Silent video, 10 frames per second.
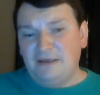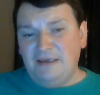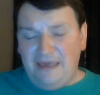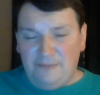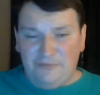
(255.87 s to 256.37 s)

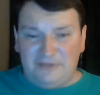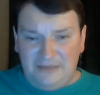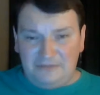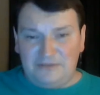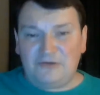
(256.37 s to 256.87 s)
And with
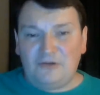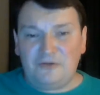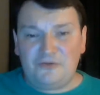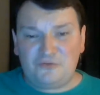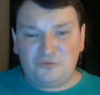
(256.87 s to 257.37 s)
today's
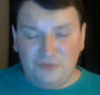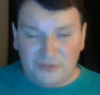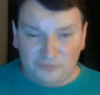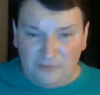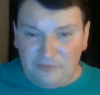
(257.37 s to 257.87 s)
technology, there's no
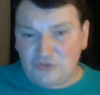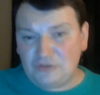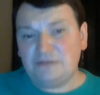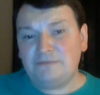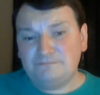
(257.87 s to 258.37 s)
reason why we
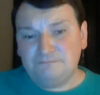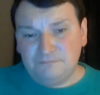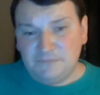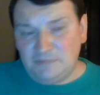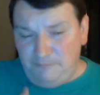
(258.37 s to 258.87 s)
shouldn't
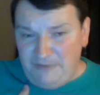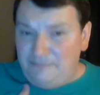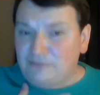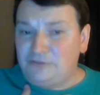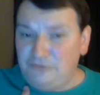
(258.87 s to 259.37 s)
be
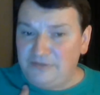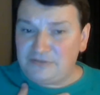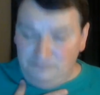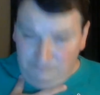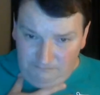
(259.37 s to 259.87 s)
able to do
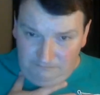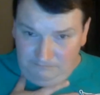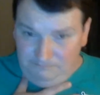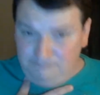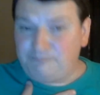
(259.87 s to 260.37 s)
this.
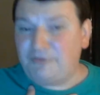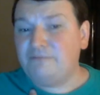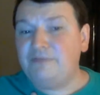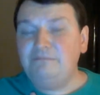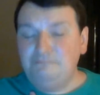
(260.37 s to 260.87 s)

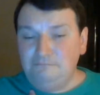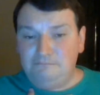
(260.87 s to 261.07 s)
Pardon me.